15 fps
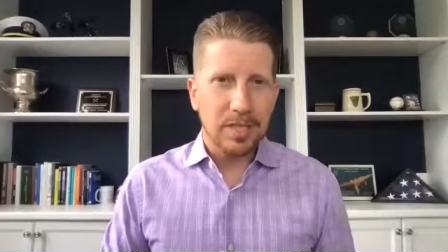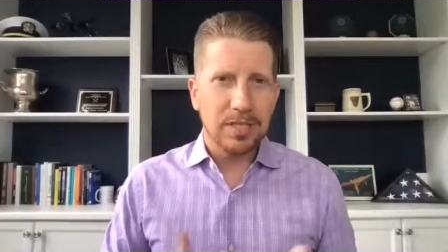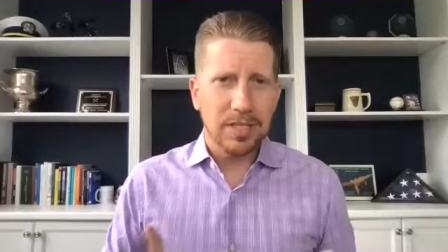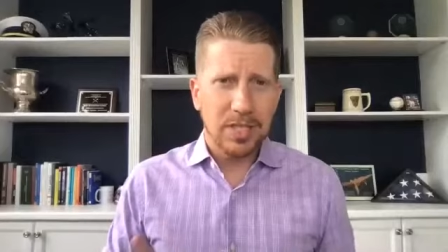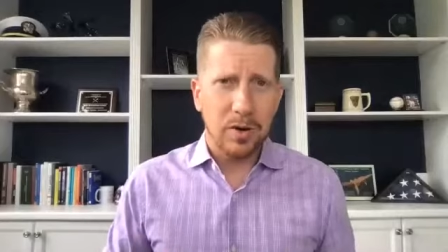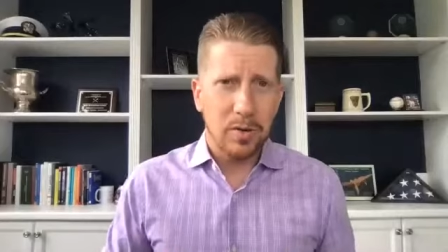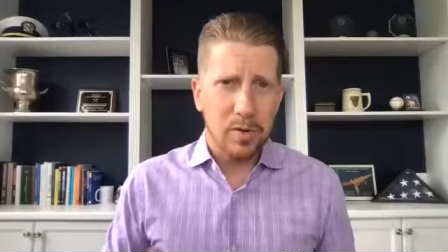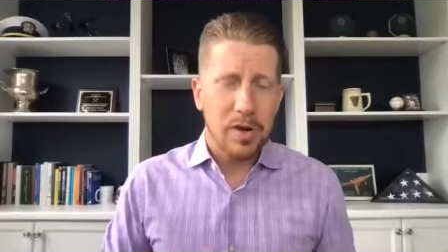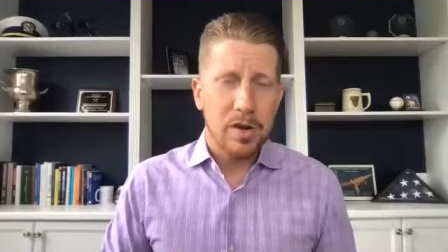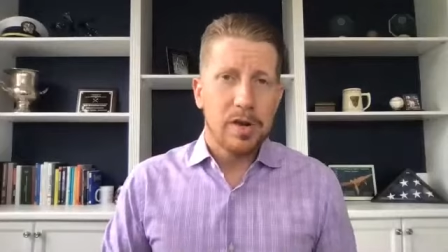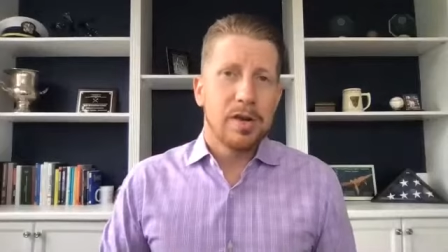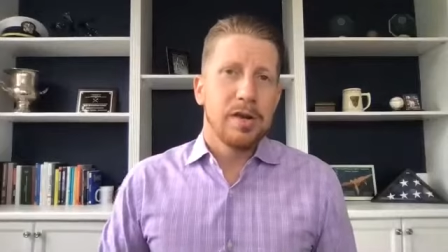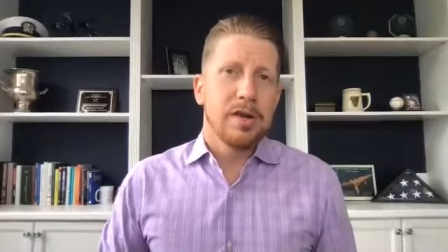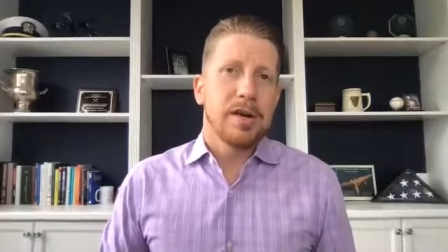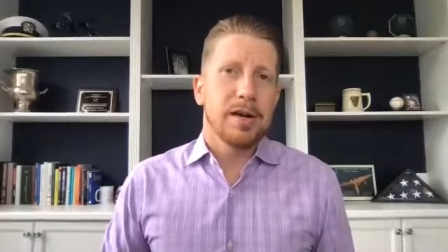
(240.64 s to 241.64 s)
So
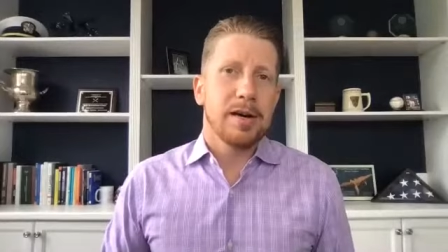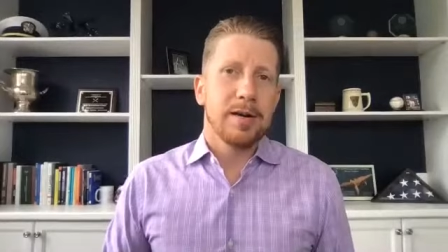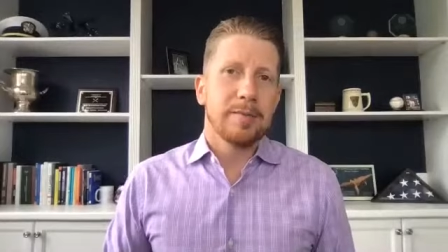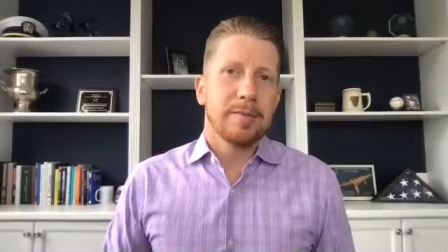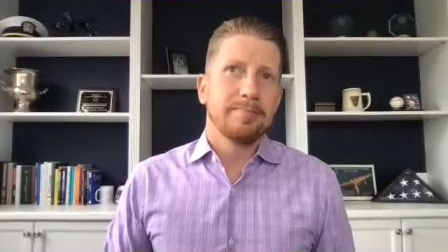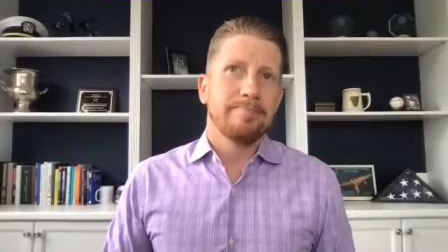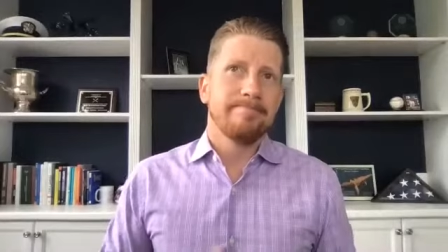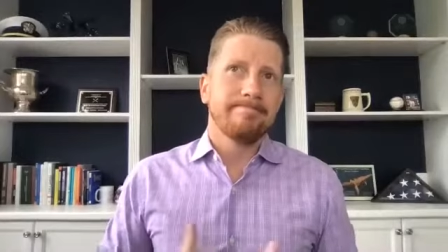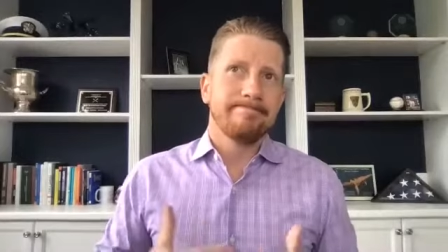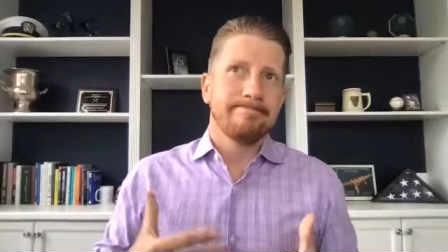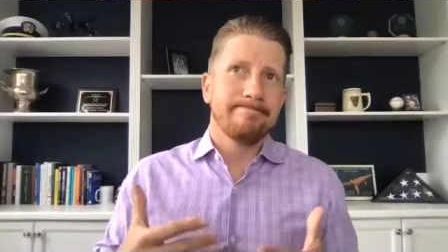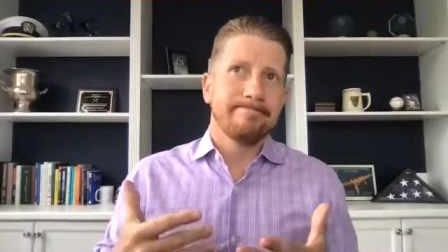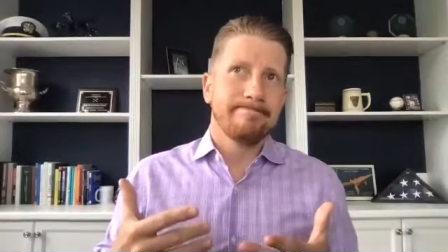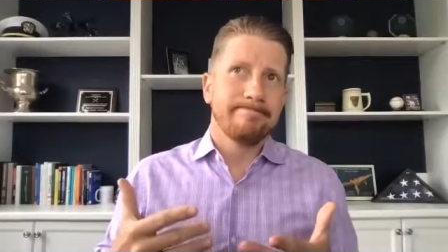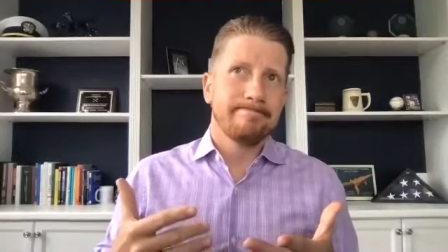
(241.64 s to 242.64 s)
um,
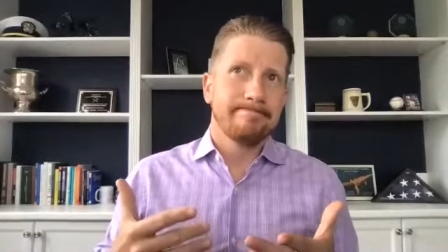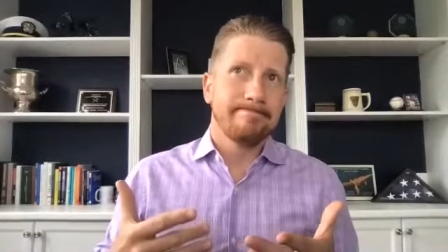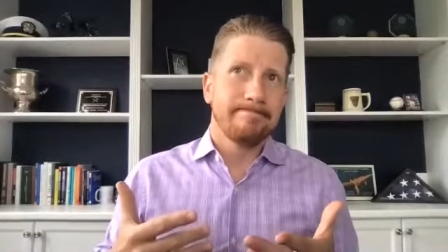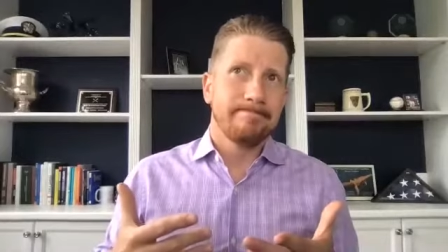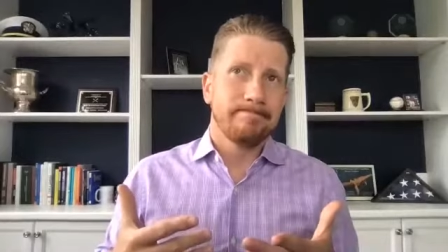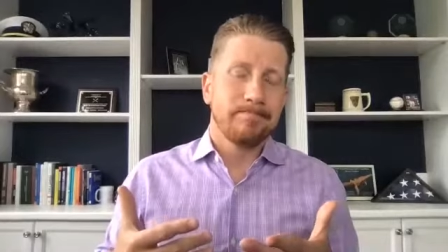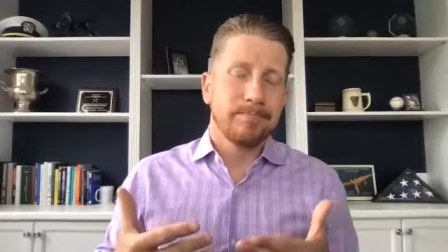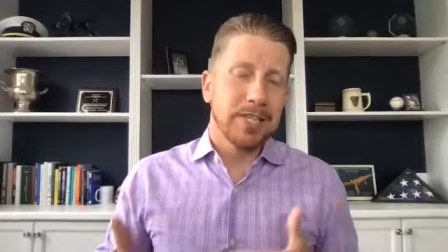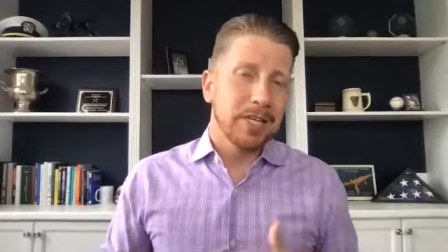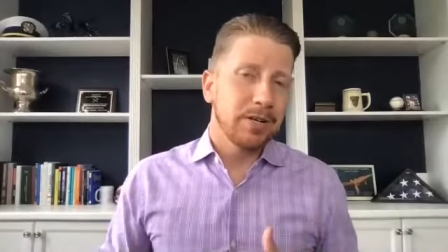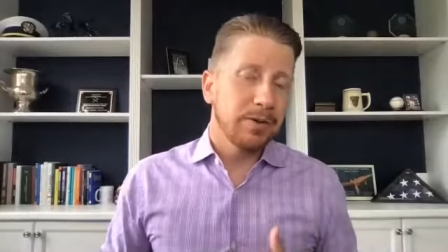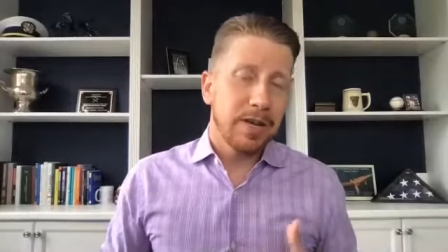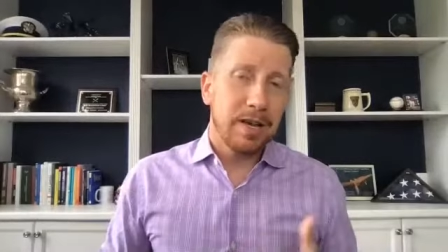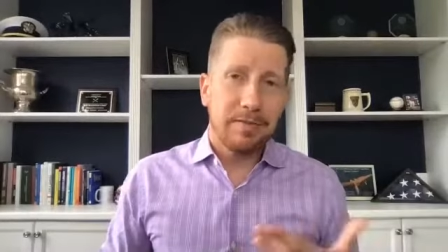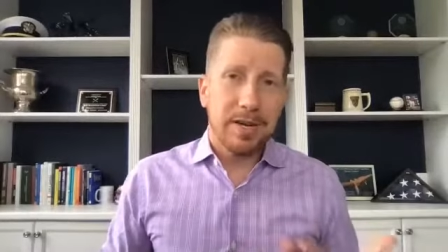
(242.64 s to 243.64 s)
they
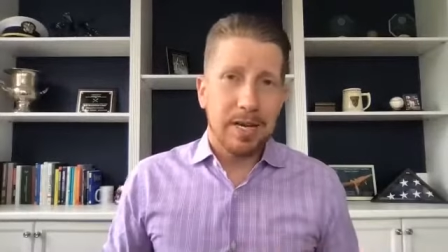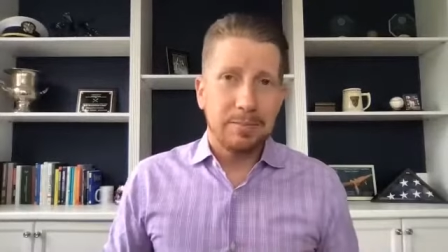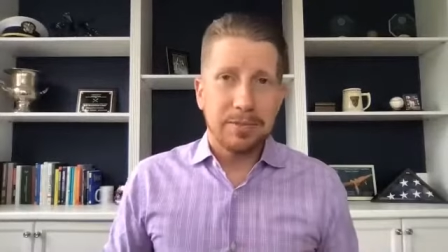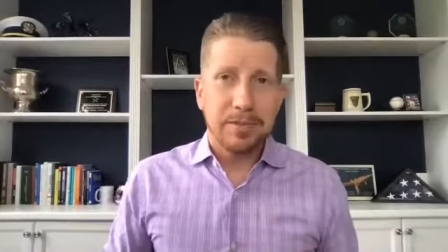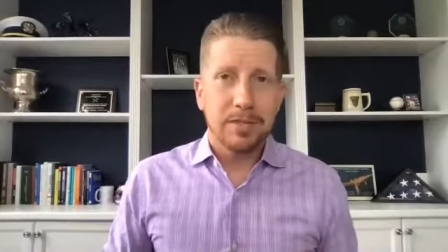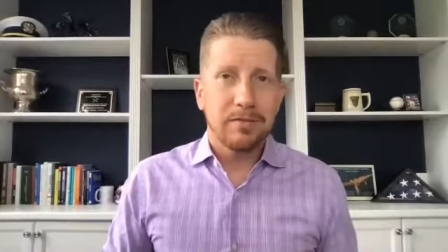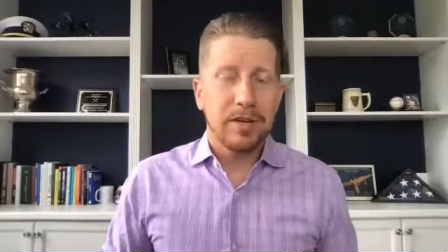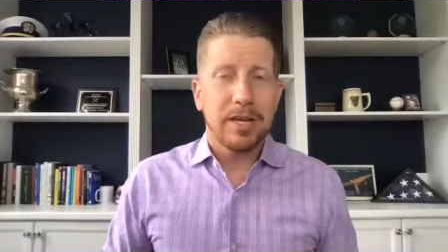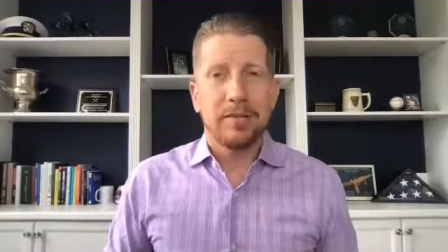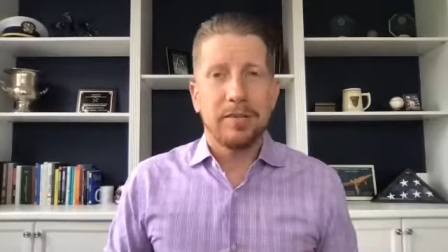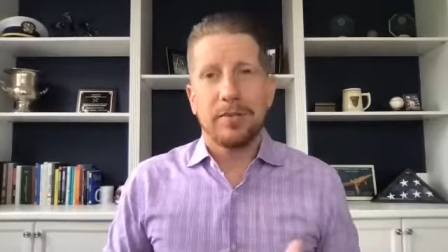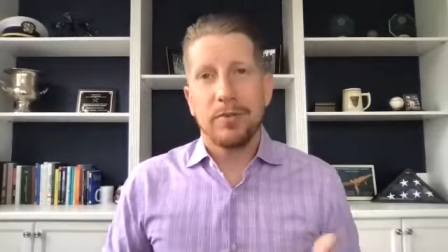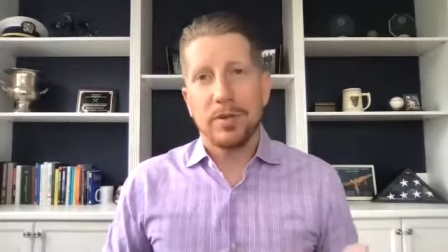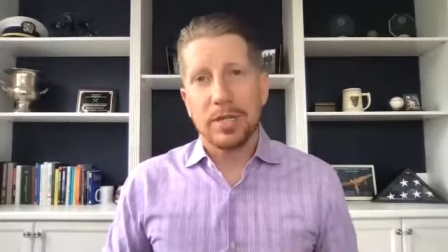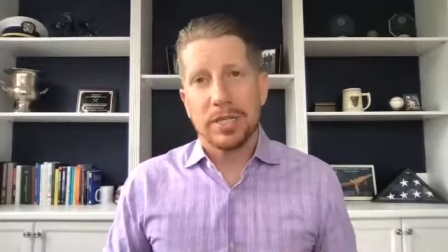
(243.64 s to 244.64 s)
don't have an absolute right.
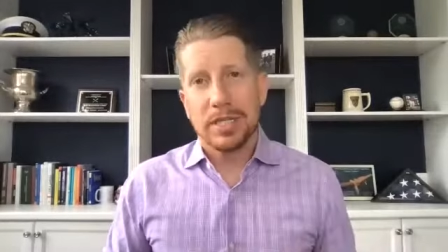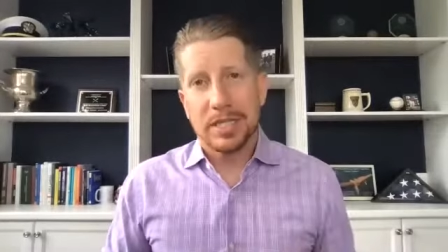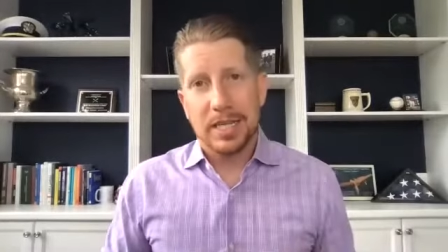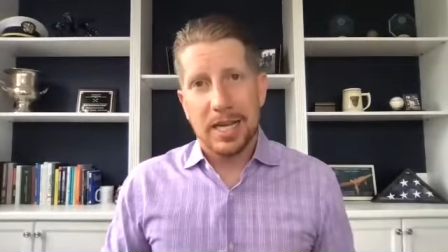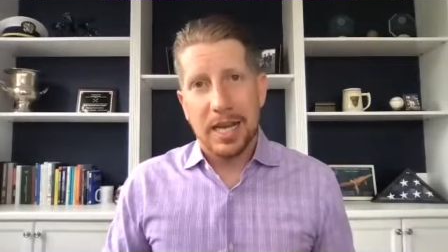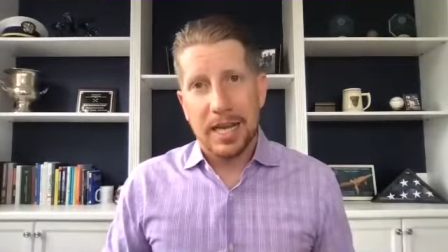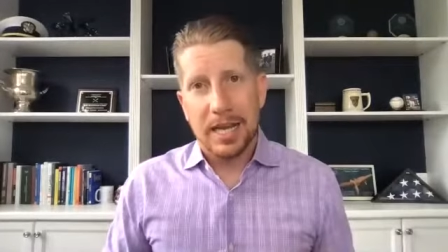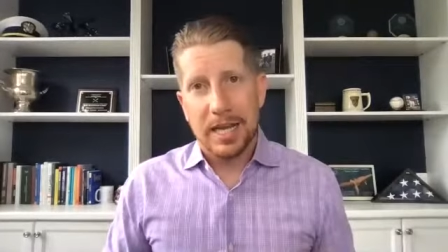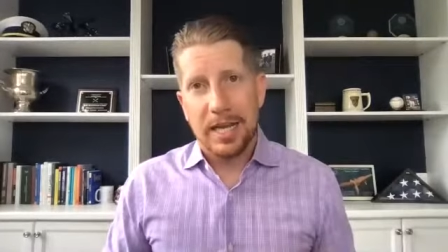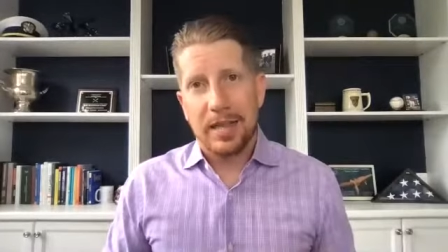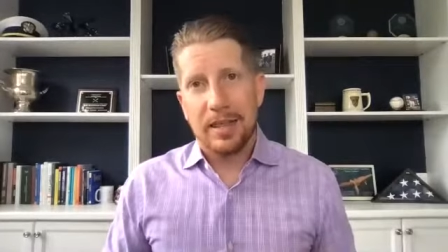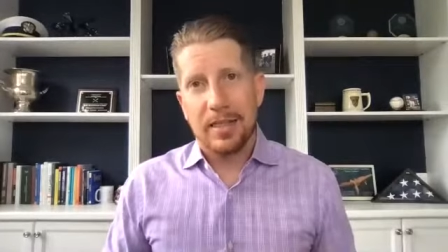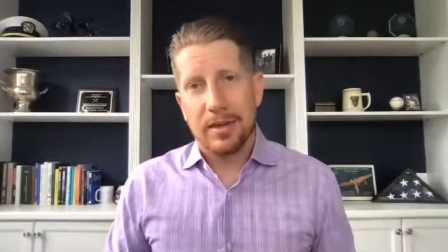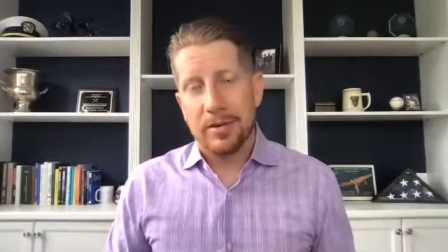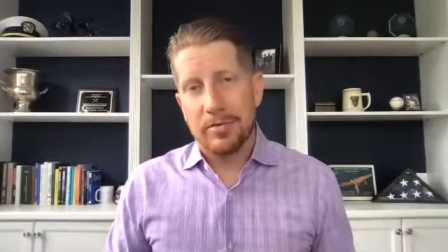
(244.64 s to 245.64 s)
You can deny
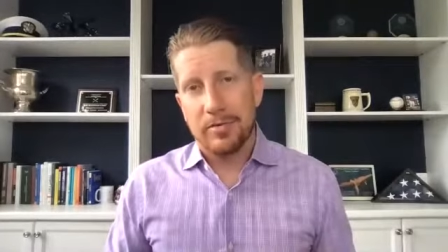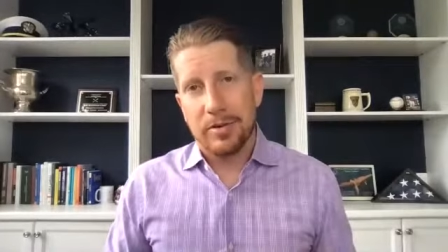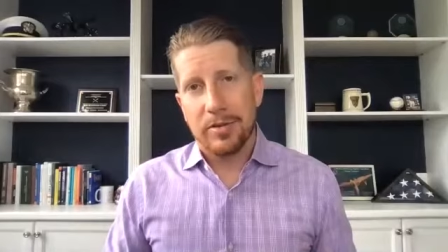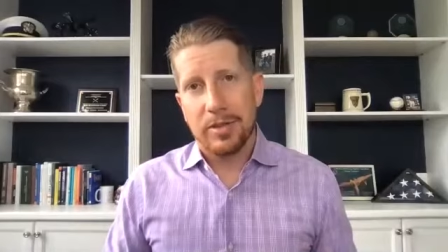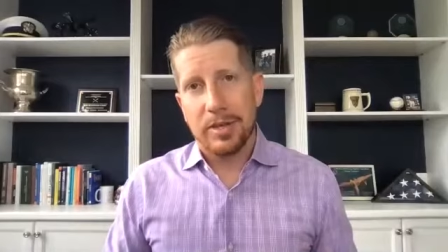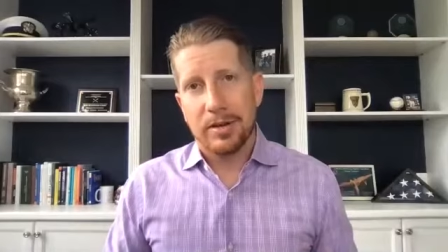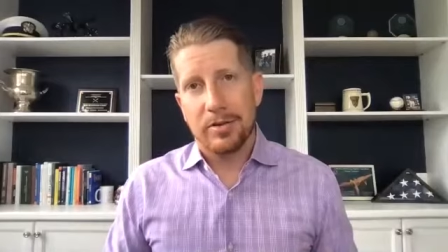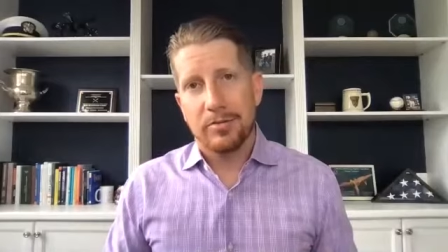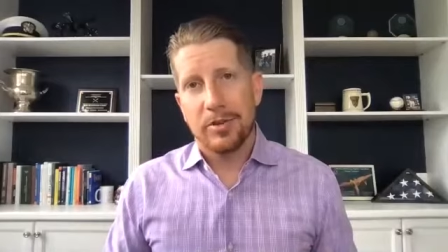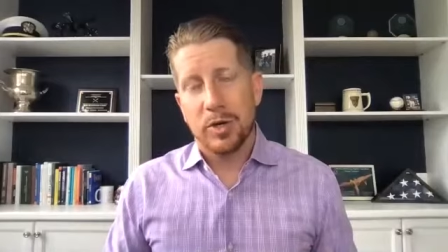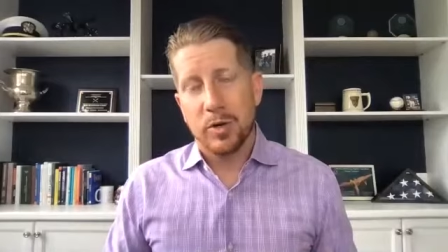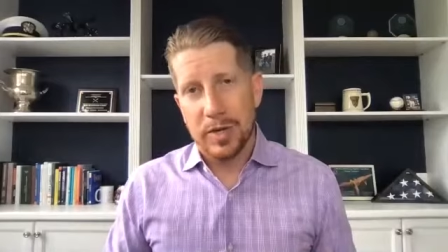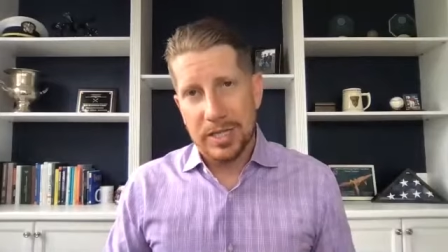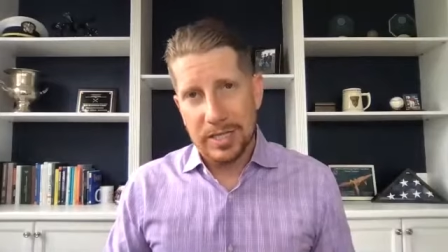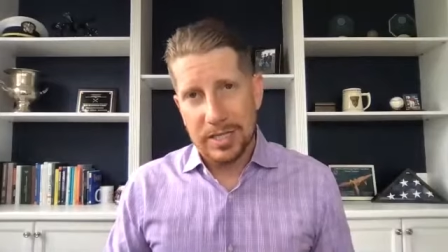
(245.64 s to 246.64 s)
their, their
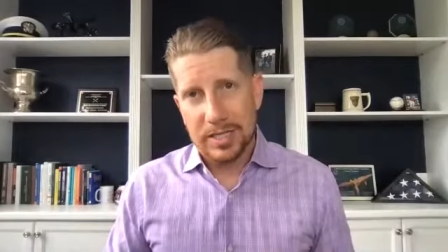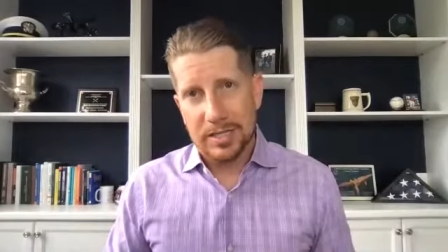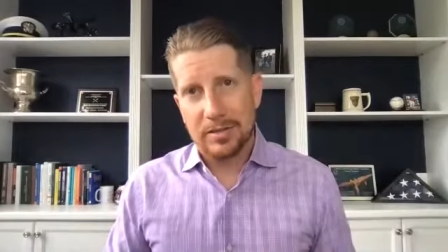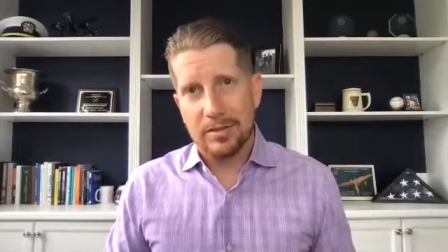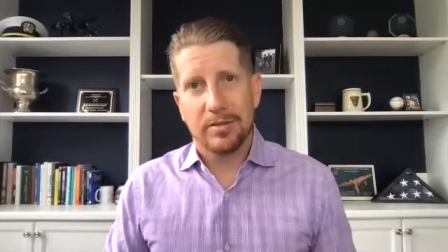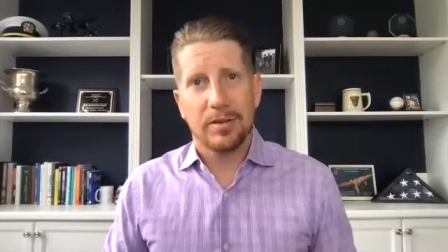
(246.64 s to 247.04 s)
request.